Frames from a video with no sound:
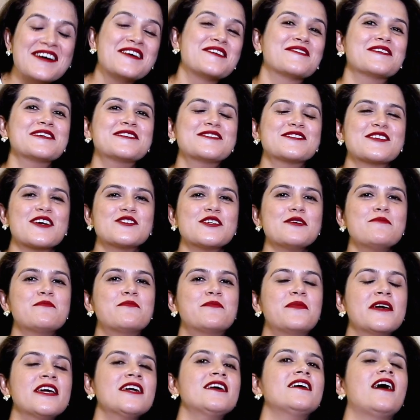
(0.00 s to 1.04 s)
with such a
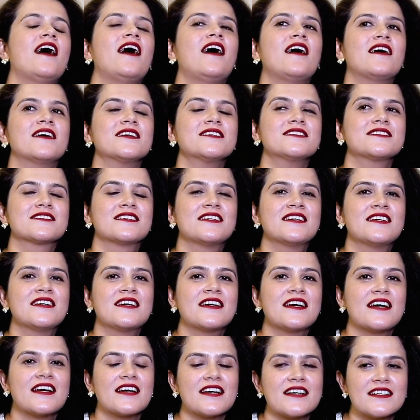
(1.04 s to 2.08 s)
big heart,
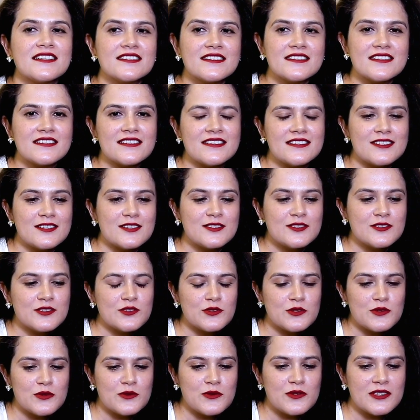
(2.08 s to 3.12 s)
and
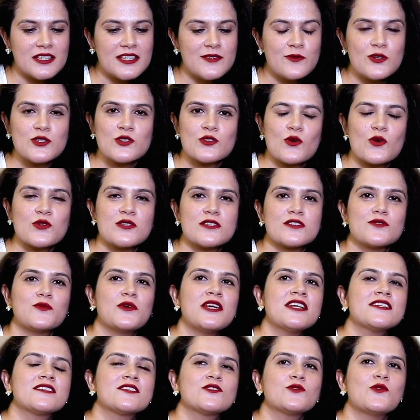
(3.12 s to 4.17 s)
you know, he was so
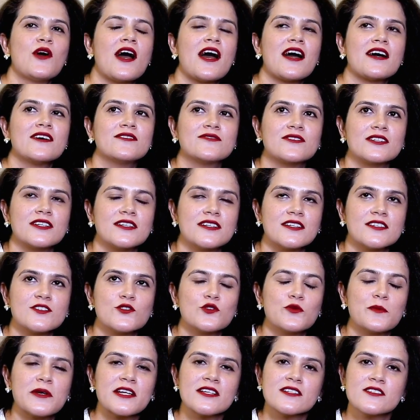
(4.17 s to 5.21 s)
sweet to have
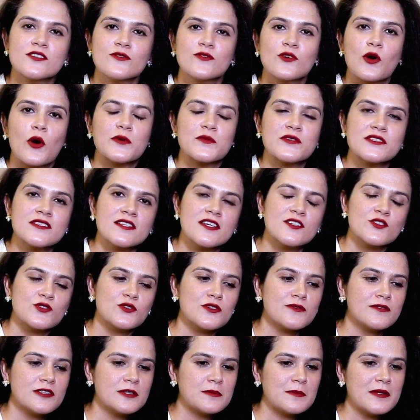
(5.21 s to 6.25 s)
2 minutes of
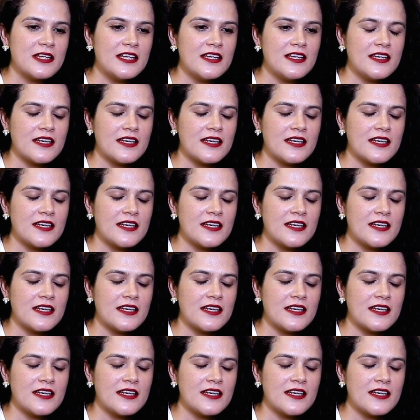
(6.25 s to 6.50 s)
conversation with me.